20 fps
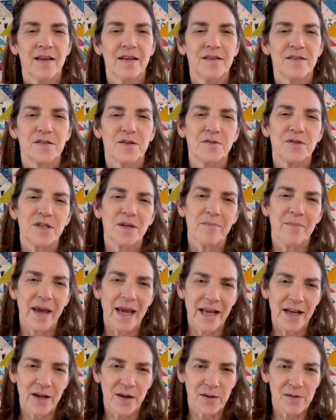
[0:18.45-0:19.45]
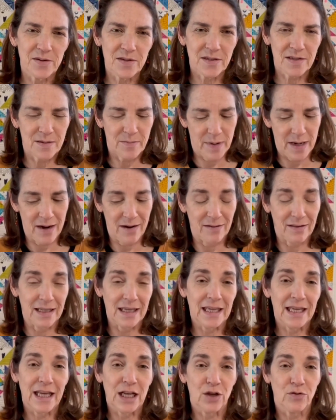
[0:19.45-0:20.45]
So tomatoes
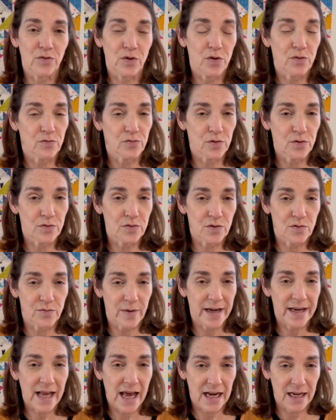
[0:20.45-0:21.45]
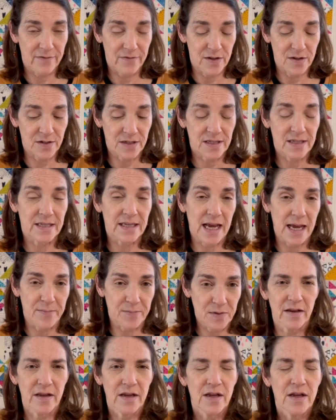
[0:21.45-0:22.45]
apparently can grow roots right out of their
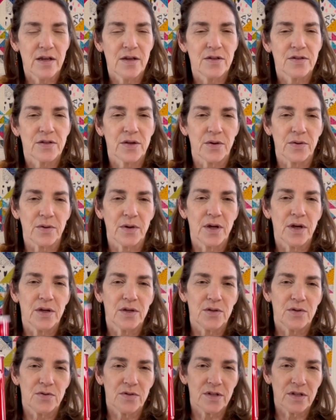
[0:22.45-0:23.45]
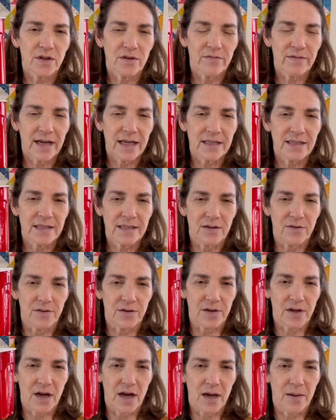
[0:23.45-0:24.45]
stem. So using a red solo
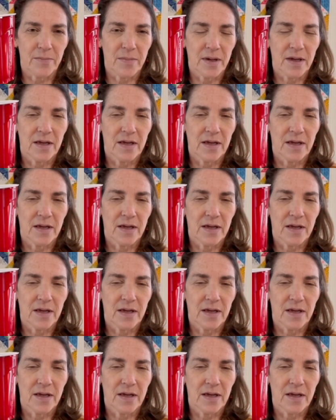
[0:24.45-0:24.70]
cup,